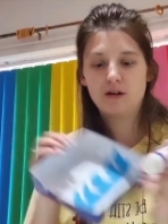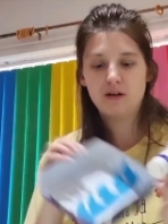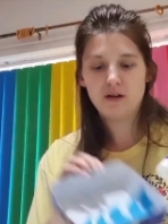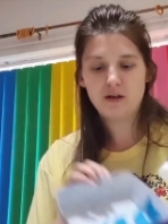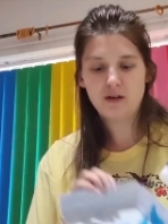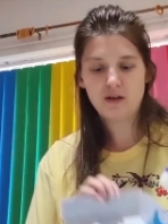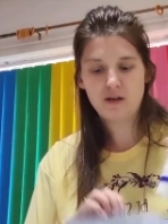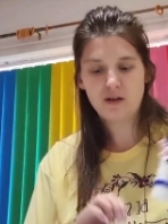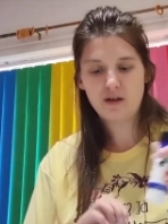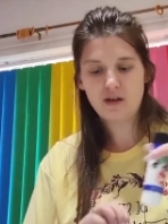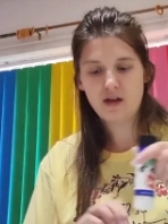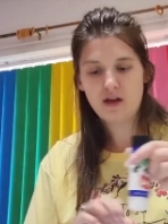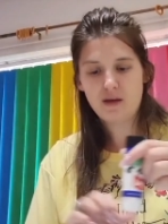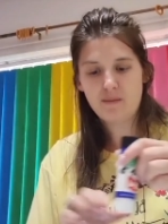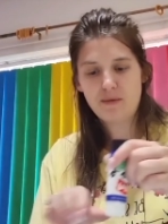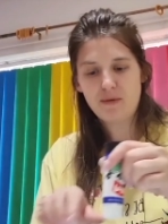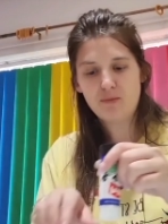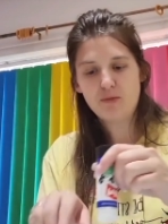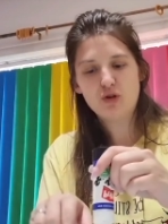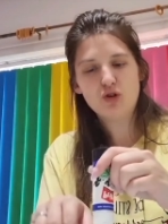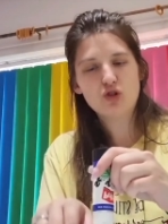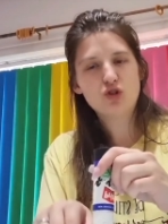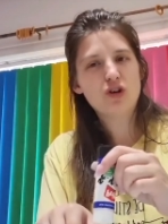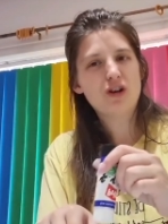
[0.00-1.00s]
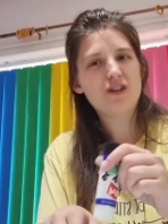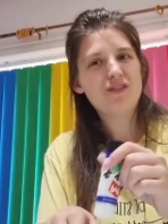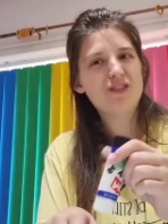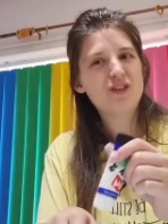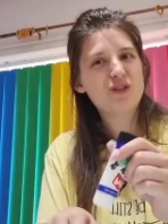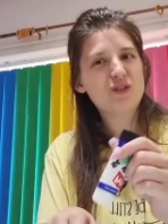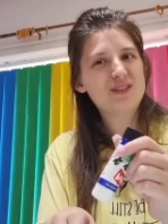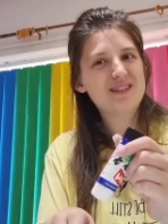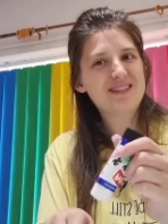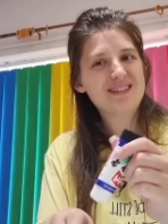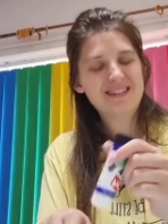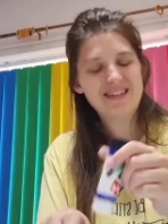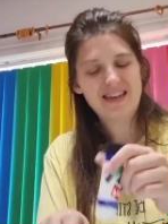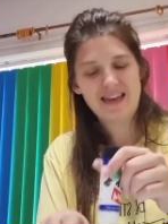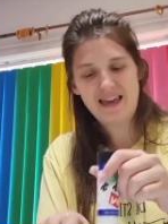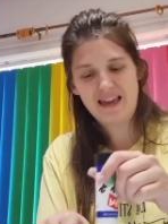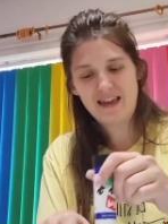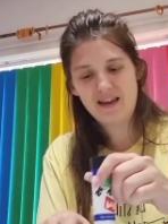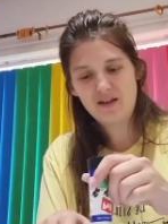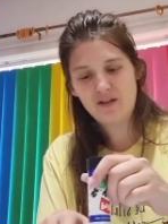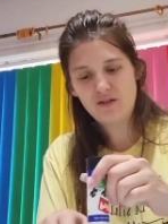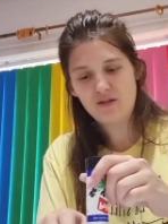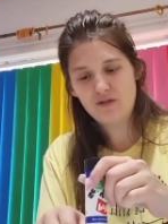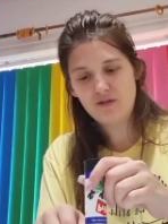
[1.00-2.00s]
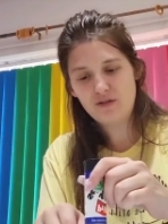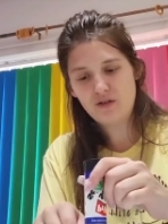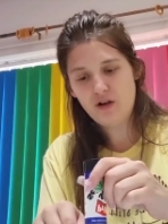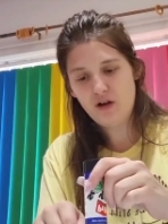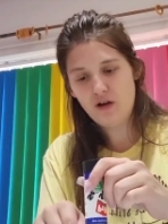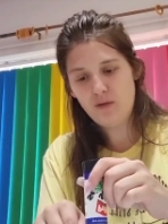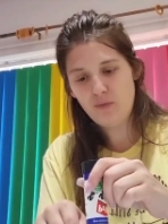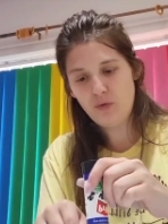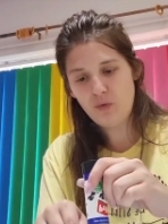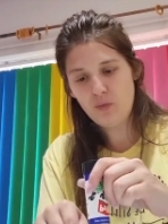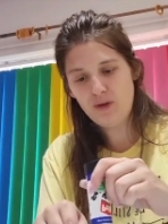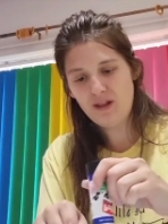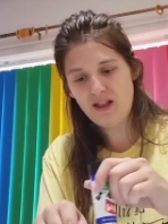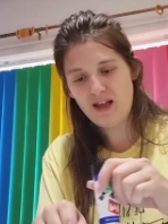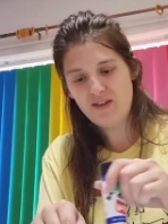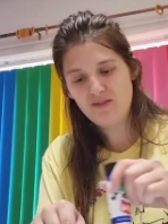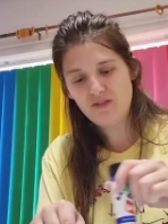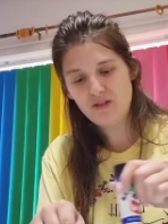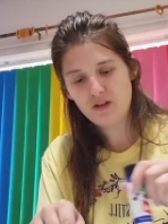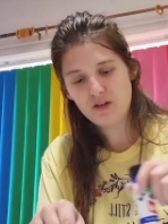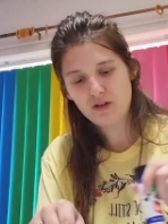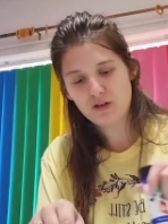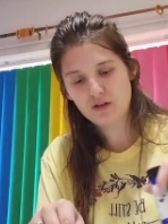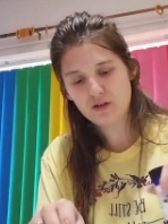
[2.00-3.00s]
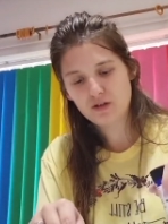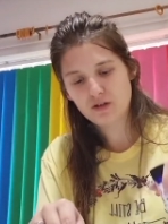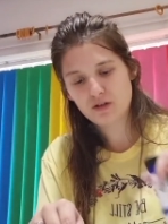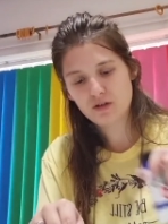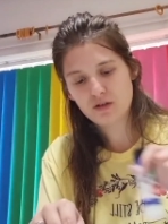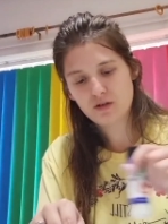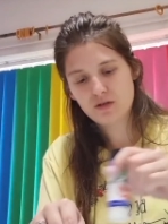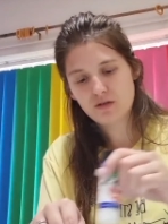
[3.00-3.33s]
I'm not sure if they'll stick or not, but we'll have a look.